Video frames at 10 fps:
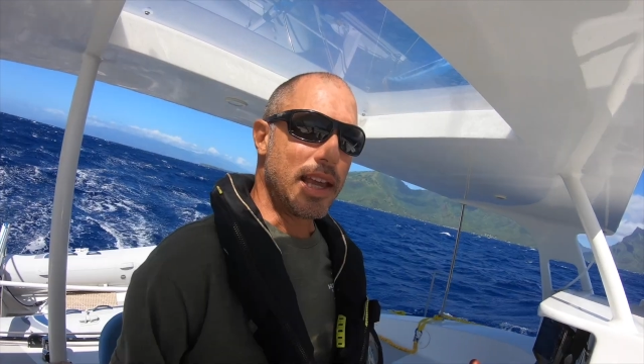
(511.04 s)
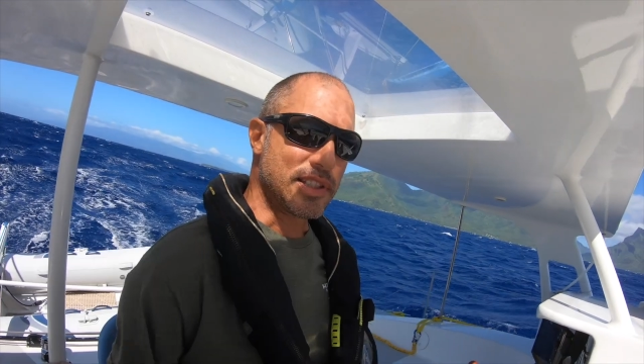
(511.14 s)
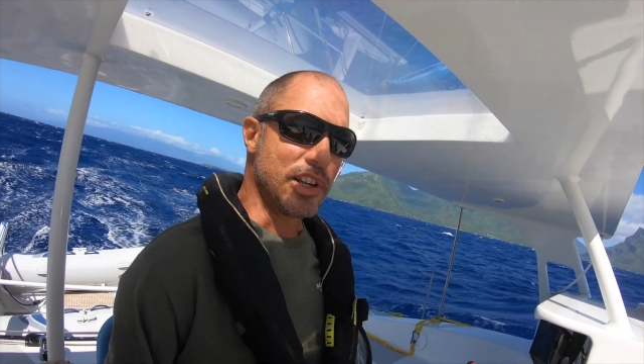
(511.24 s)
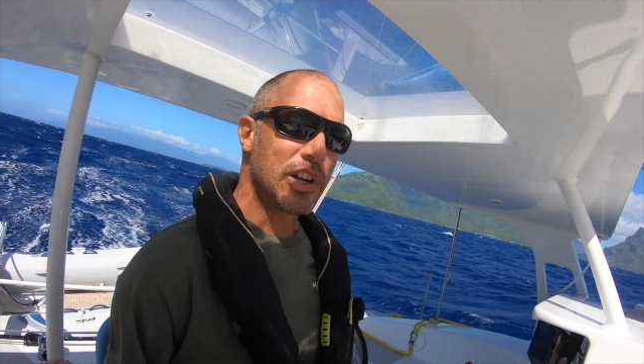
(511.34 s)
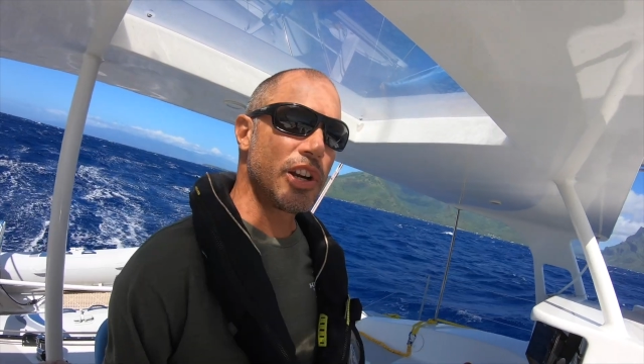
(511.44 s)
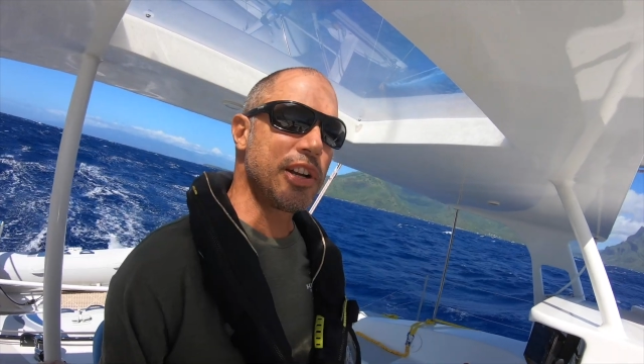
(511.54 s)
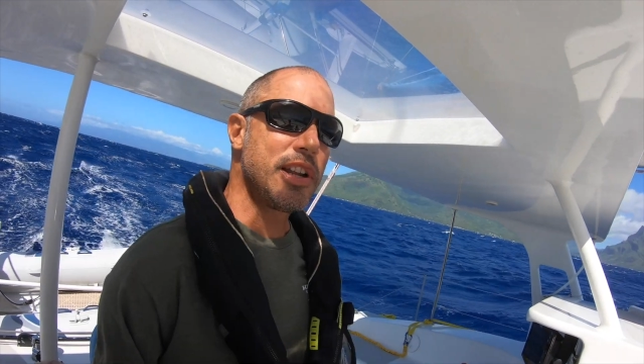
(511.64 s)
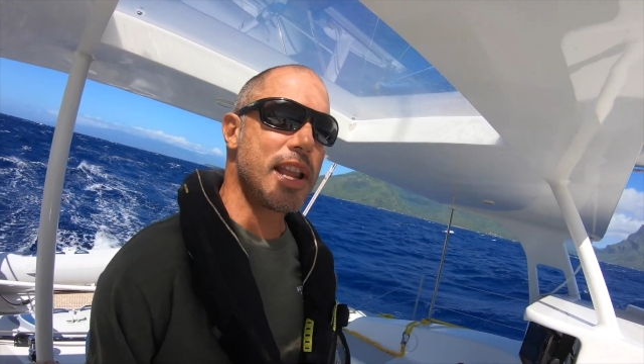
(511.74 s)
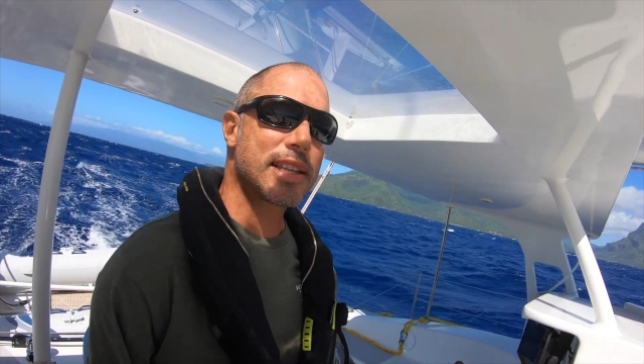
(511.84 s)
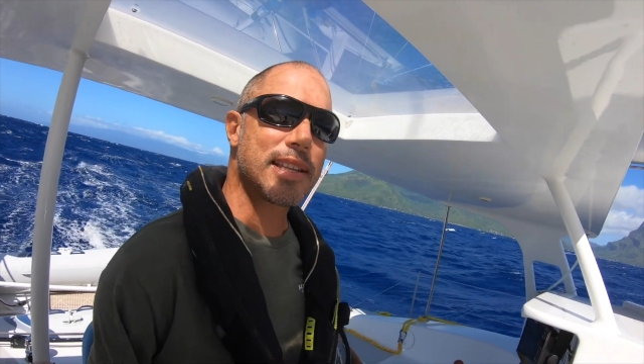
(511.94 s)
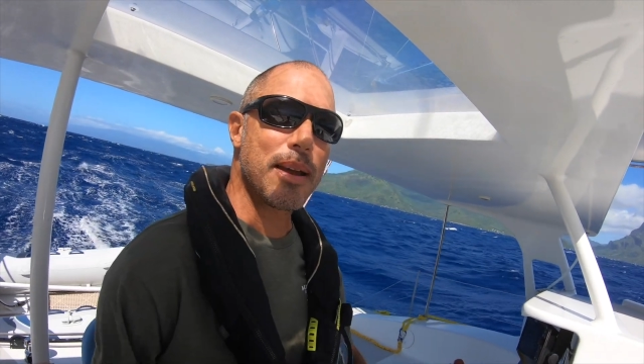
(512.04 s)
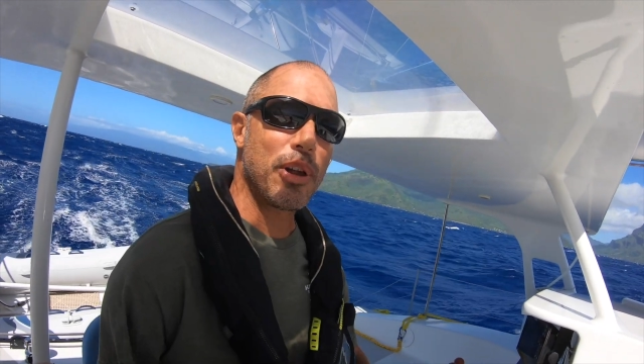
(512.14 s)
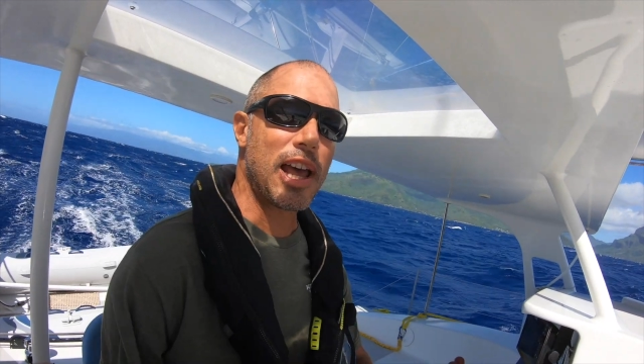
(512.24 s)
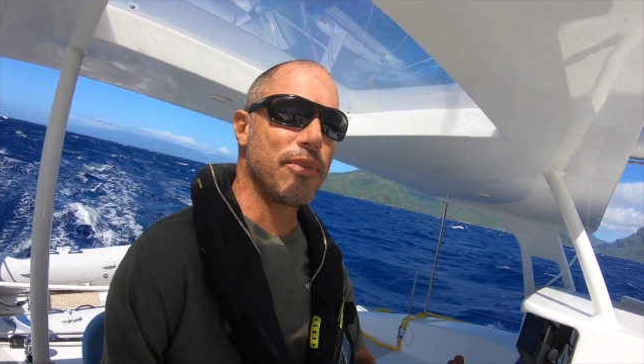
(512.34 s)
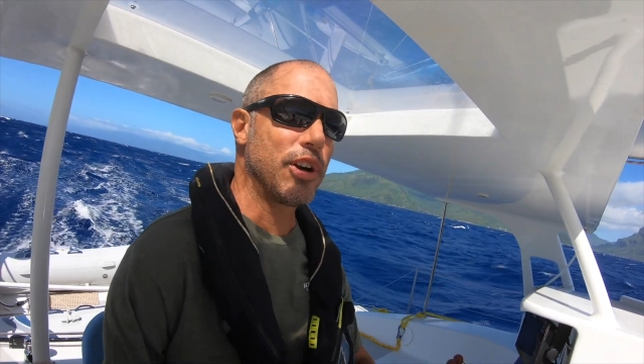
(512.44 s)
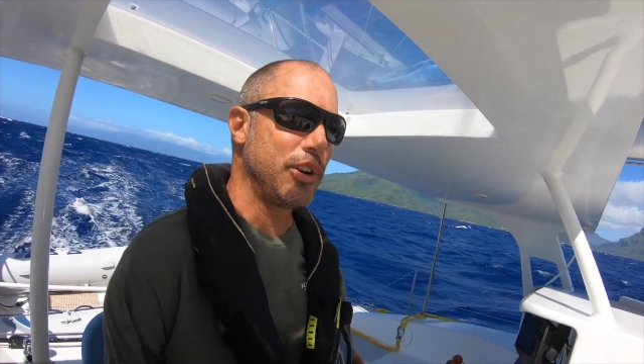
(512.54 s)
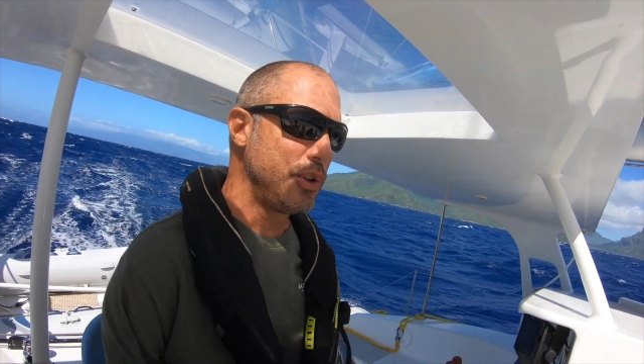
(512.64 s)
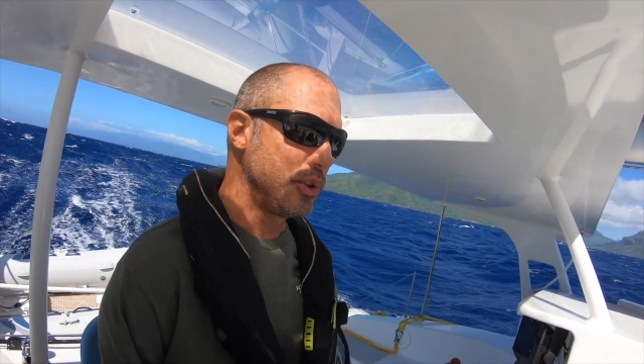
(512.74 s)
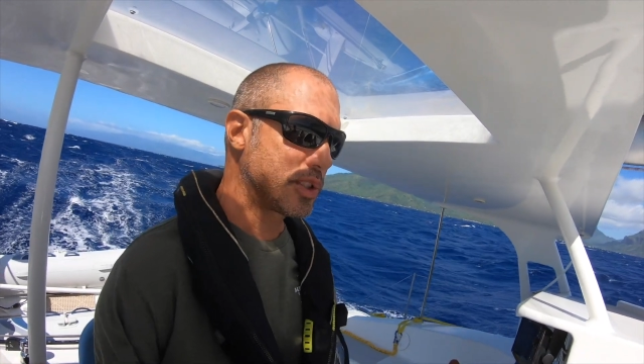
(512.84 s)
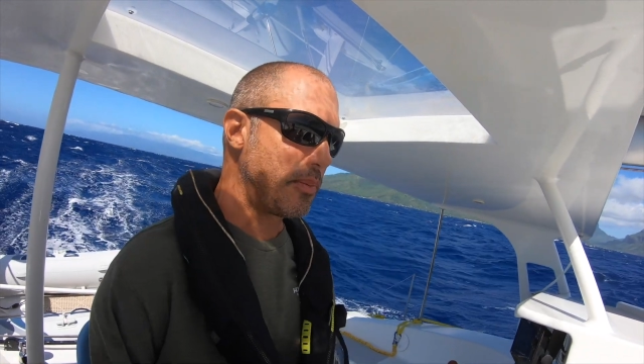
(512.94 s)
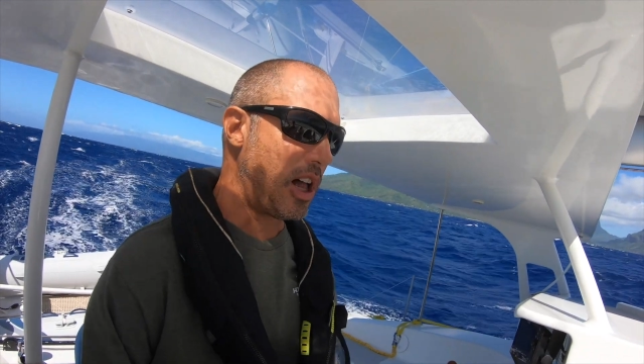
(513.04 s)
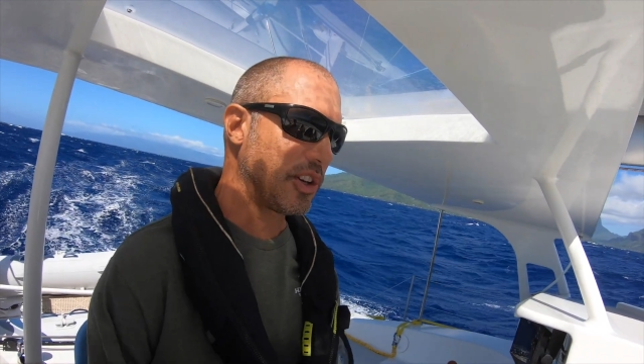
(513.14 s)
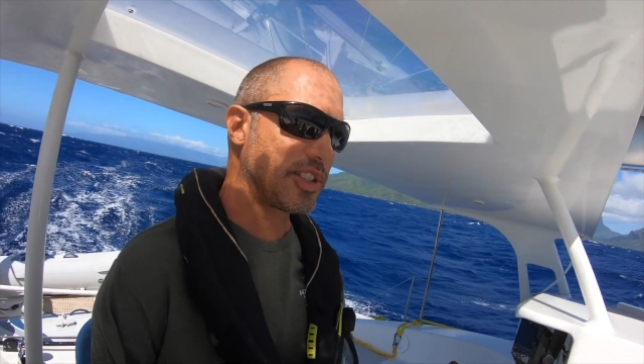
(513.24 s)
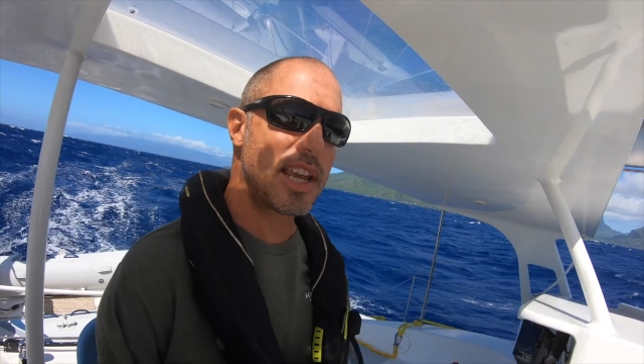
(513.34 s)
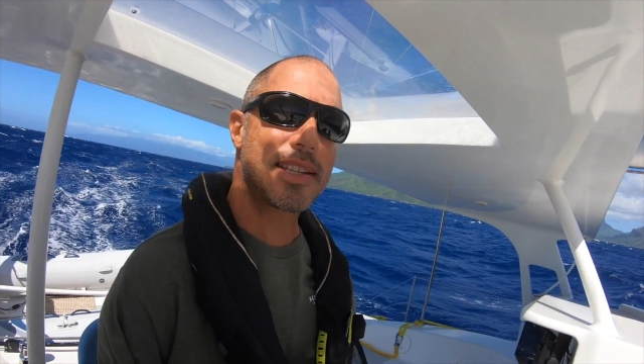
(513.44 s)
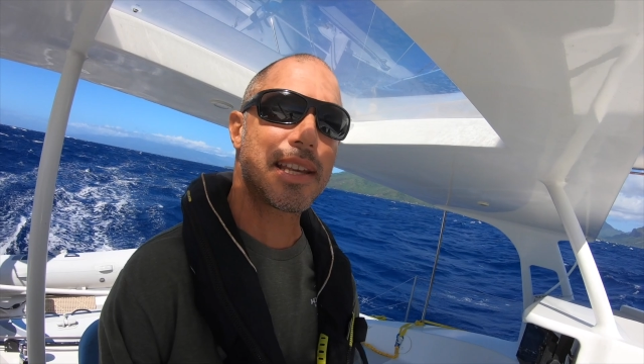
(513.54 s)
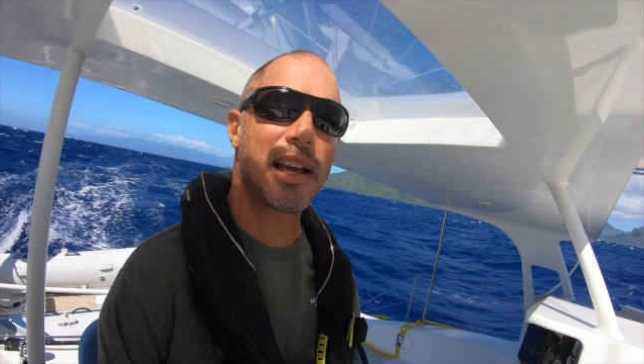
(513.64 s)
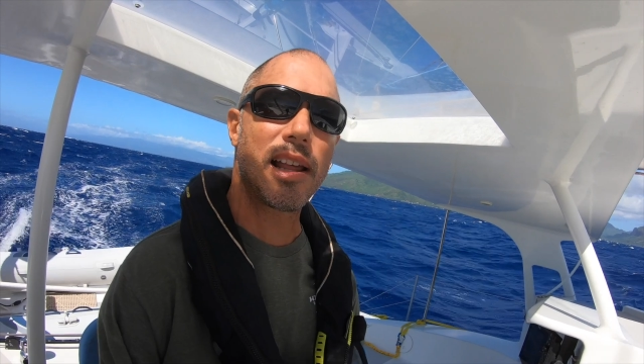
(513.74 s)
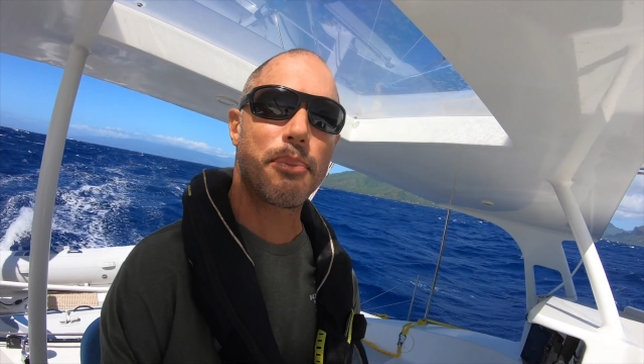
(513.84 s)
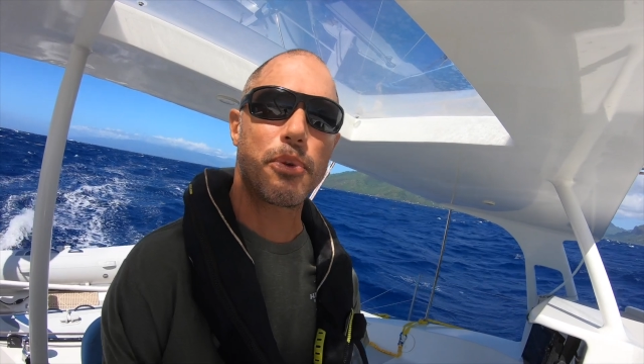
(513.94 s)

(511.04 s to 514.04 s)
lesson learned. Next time we'll have our new smaller stay sail up,